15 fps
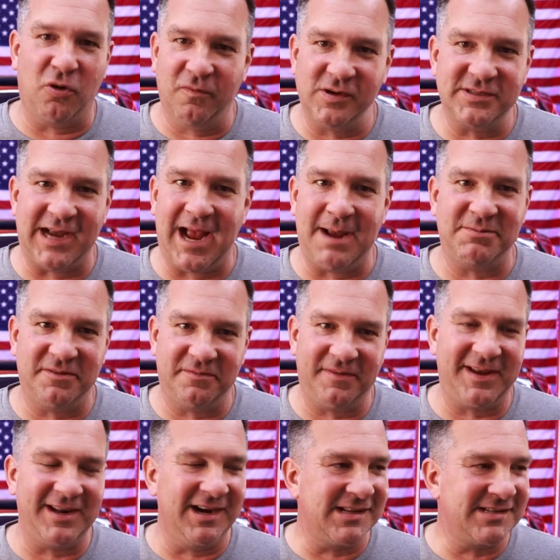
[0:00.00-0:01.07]
over time
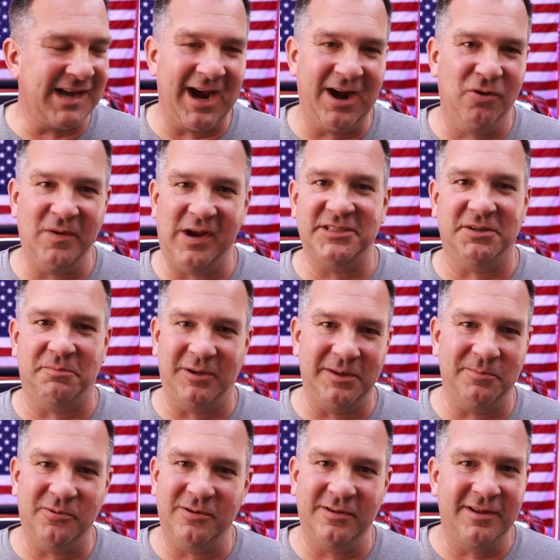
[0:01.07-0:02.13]
defeat an entire race of
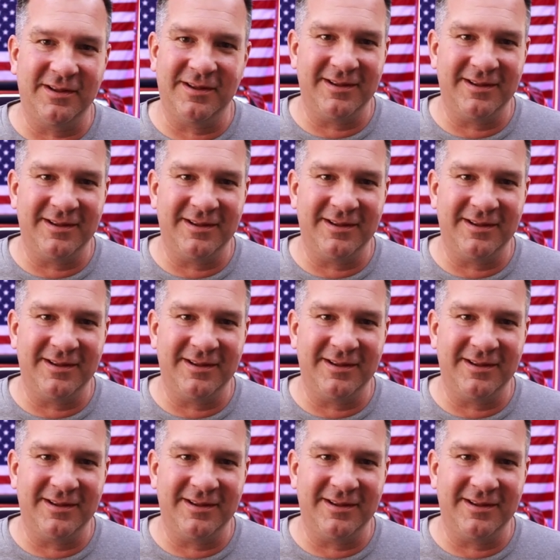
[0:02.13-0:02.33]
people?